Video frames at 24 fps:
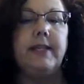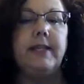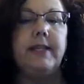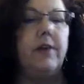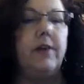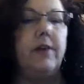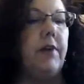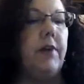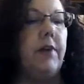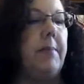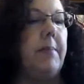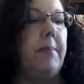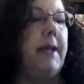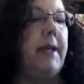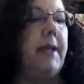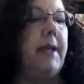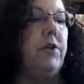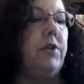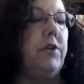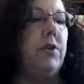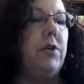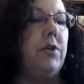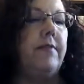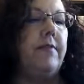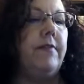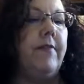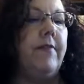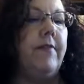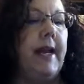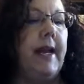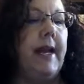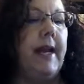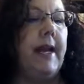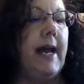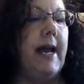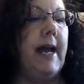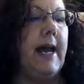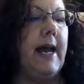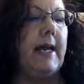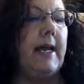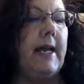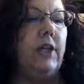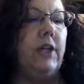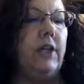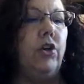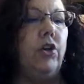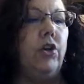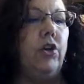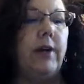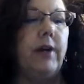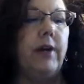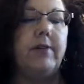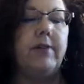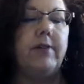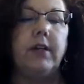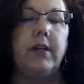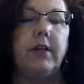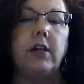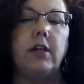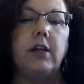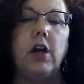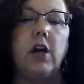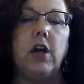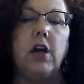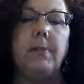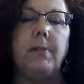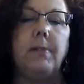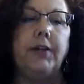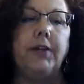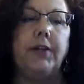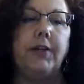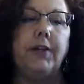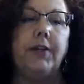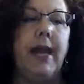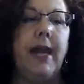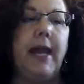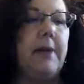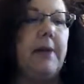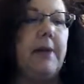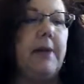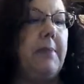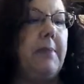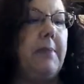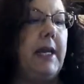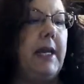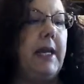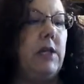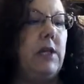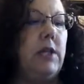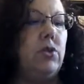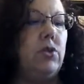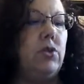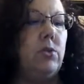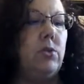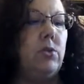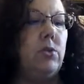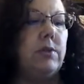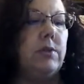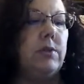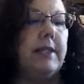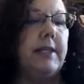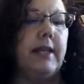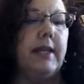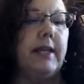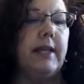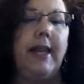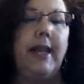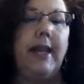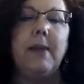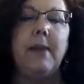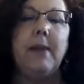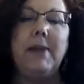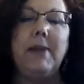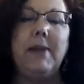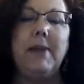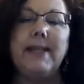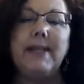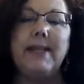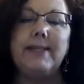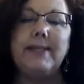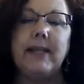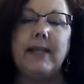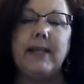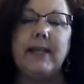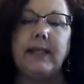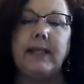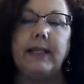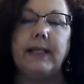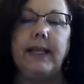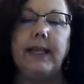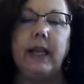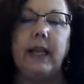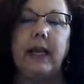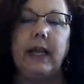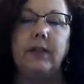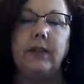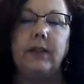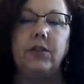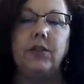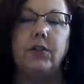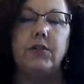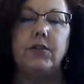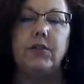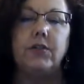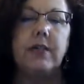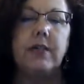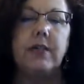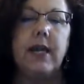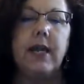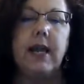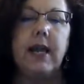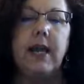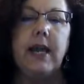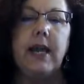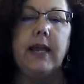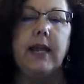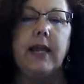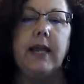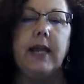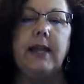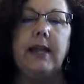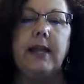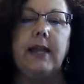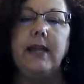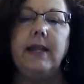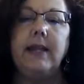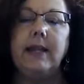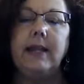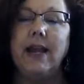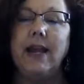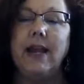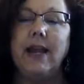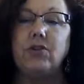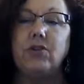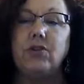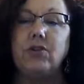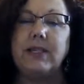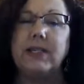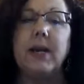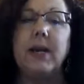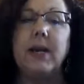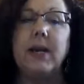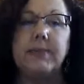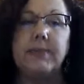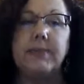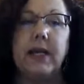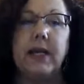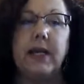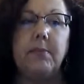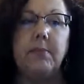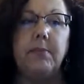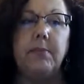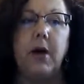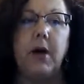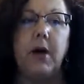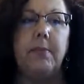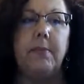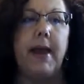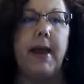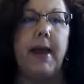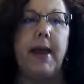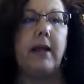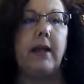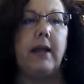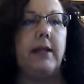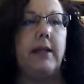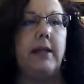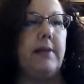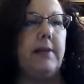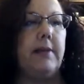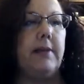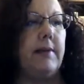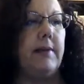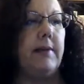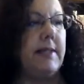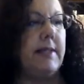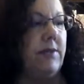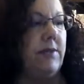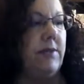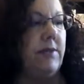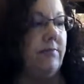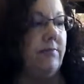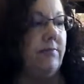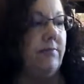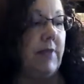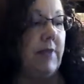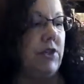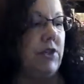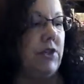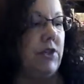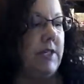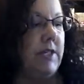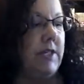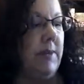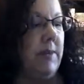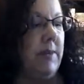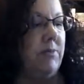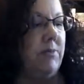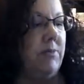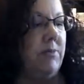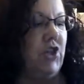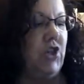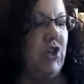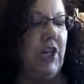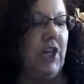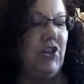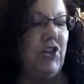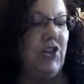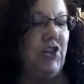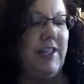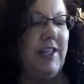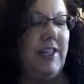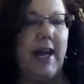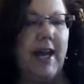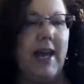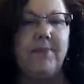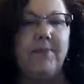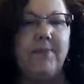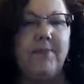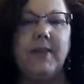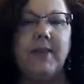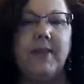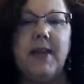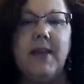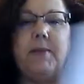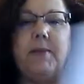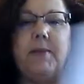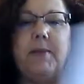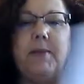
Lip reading: sell from, and you can find that at youravon.com under campaign tools, the campaign selling calendars. And I think it now just comes up automatically. They just keep changing that.